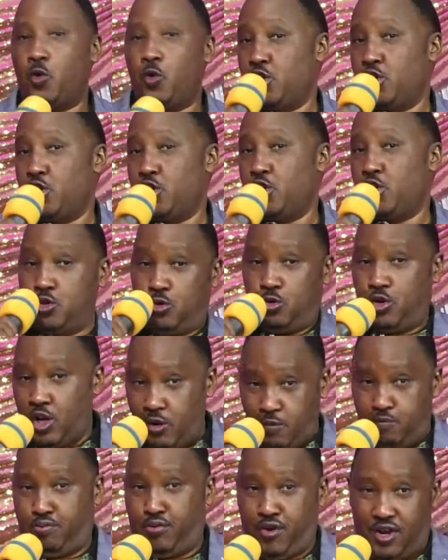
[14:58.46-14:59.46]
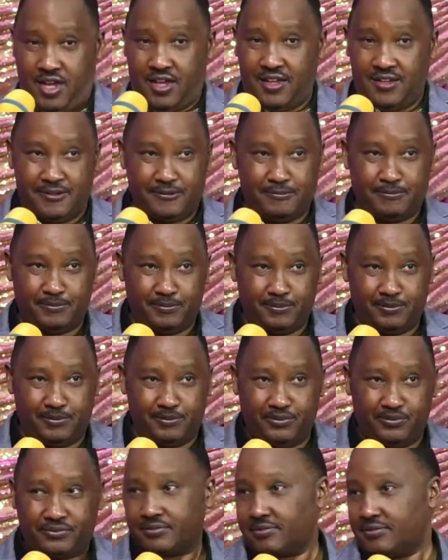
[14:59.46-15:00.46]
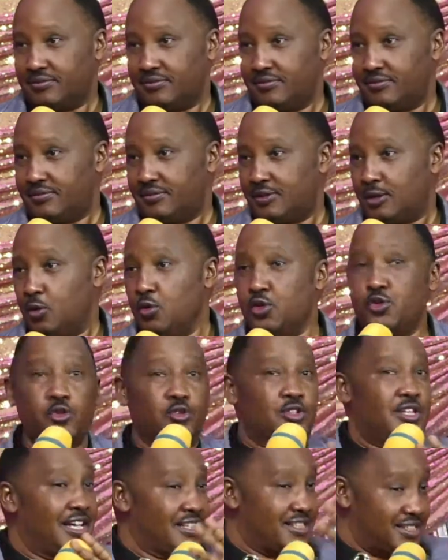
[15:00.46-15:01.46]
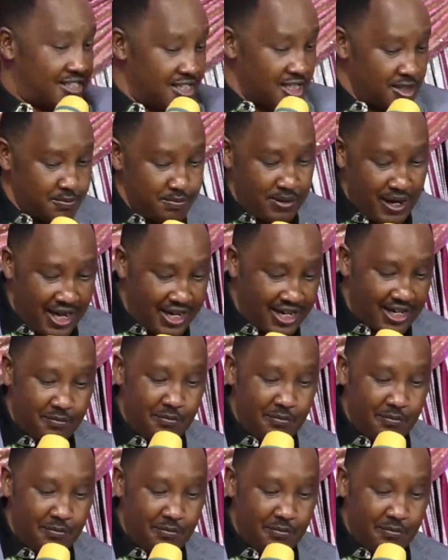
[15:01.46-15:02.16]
so we shouldn't pray. We should just sit back